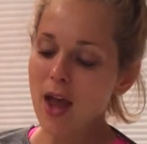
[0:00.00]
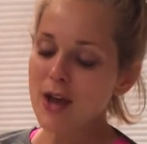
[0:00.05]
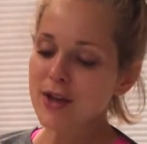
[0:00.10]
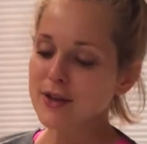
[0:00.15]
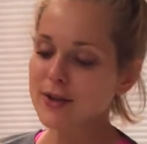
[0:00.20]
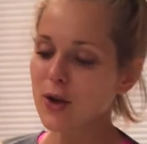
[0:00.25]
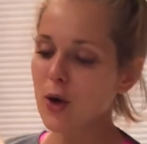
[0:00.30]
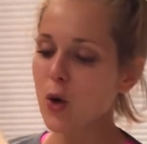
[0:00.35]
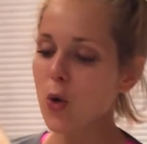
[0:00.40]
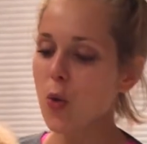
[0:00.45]

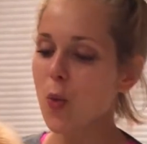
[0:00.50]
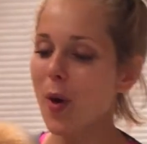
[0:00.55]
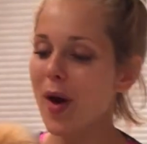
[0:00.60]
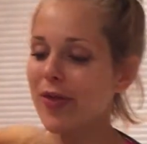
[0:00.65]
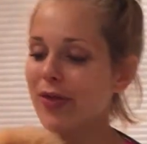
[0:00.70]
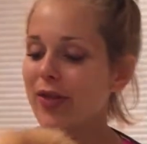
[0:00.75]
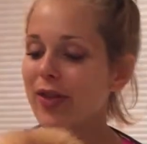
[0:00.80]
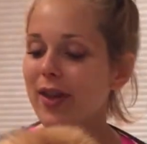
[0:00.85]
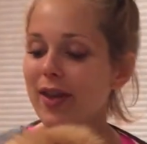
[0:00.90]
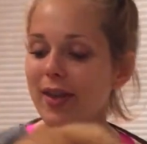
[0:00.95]
So
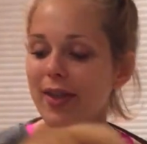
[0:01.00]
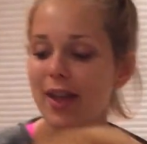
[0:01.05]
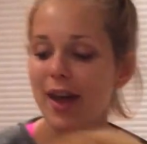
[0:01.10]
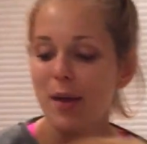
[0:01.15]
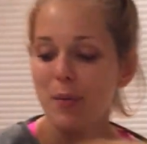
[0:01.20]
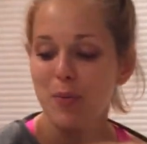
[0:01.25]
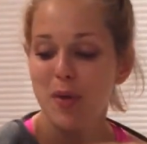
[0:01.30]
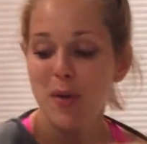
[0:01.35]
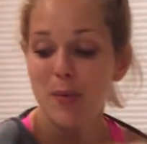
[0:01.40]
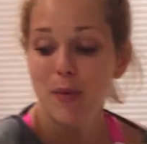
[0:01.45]
one thing
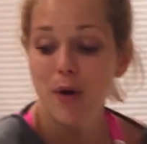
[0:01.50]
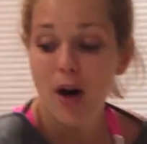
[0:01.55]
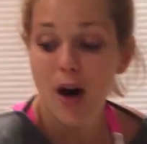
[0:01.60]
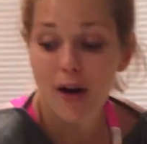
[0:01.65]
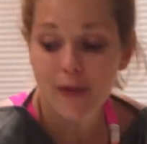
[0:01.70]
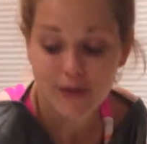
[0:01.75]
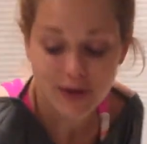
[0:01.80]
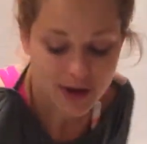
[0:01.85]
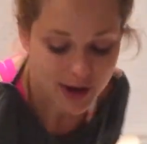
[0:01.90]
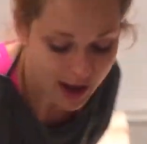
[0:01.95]
that people
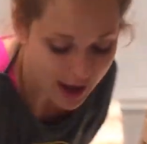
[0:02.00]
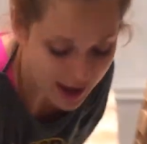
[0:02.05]
often